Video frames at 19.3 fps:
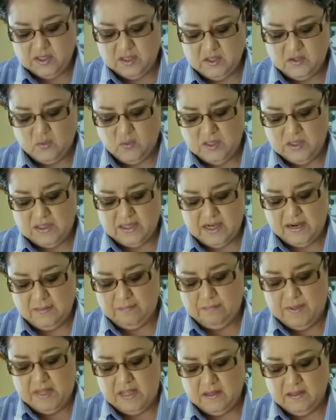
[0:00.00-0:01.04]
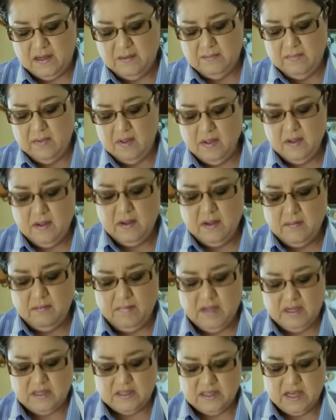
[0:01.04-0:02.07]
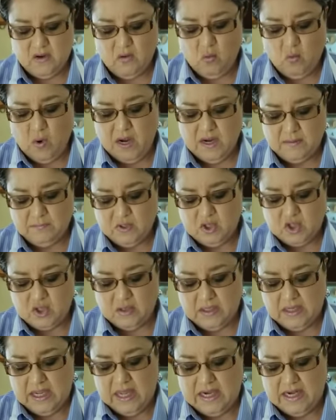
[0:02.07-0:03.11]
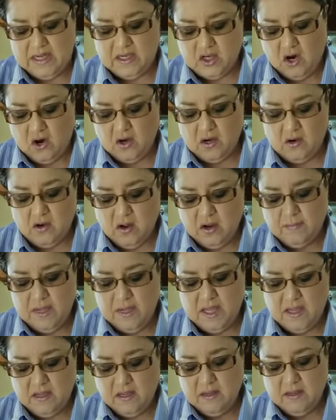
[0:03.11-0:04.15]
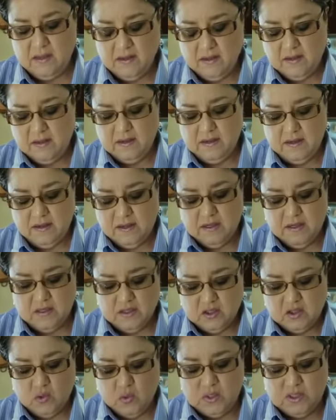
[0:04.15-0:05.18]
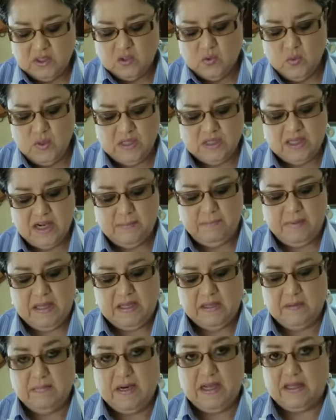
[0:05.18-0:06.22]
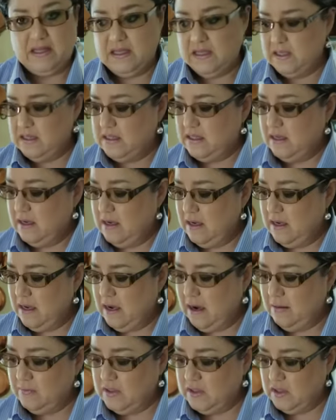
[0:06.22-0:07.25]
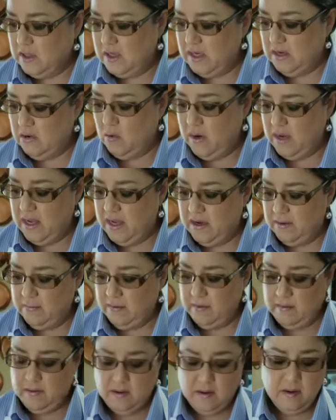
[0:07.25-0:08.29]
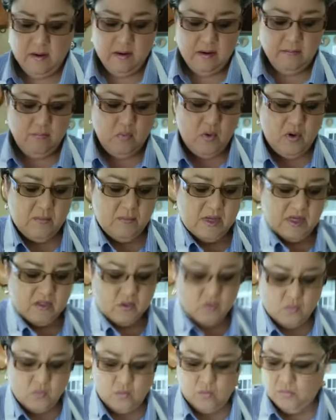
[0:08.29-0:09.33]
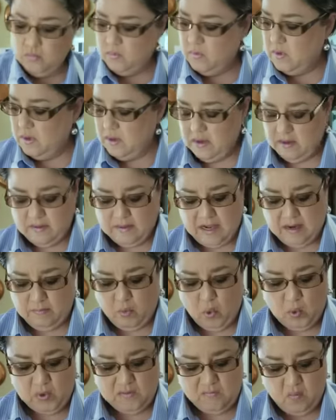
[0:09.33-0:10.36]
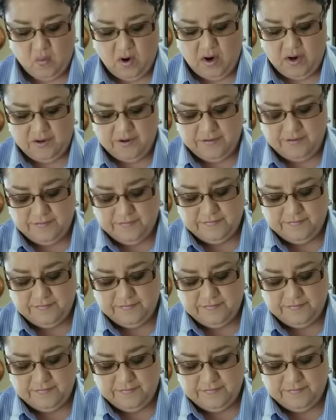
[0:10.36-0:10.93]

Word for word: as soon as I peel them because I don't want them getting dark on me. So as soon as I peel them like this, I'm just going to go ahead and put them into that bowl of water.